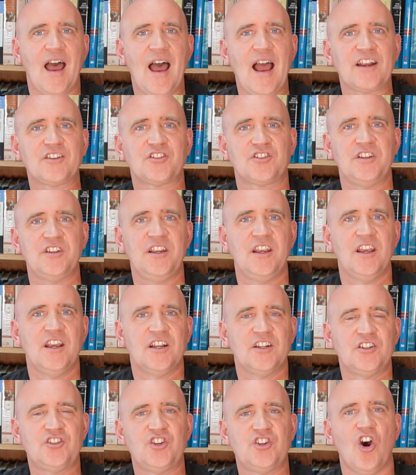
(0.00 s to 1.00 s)
actually
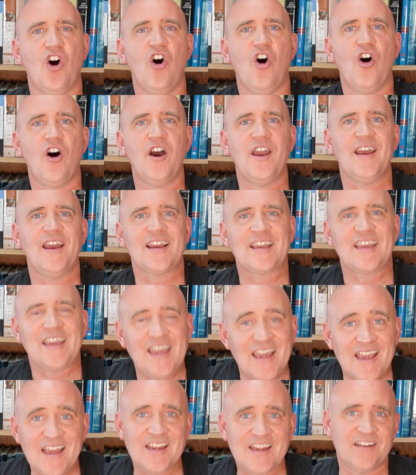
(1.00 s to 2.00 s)

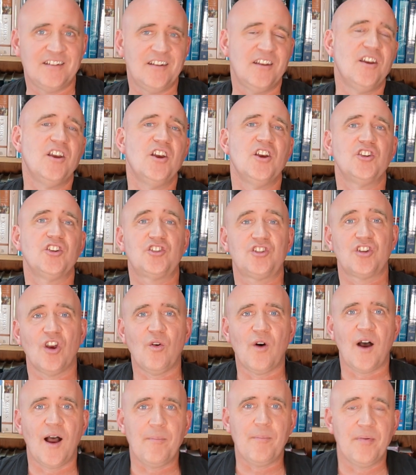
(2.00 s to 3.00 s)
Jehoiachin
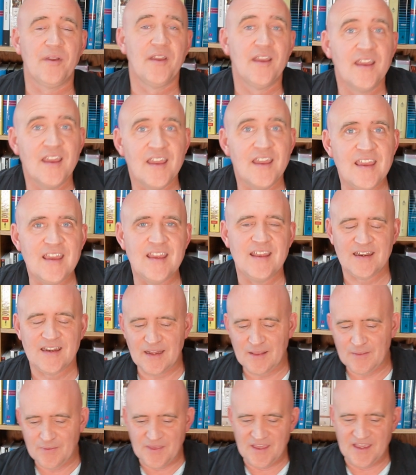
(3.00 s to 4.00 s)
show up
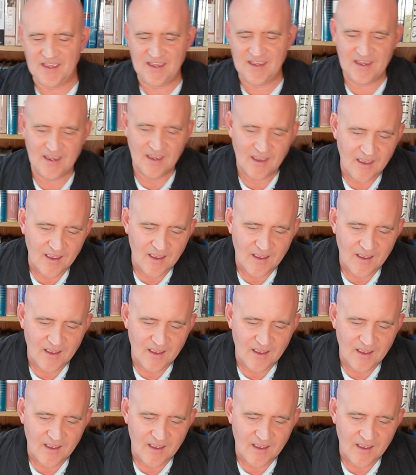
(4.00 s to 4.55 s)
in the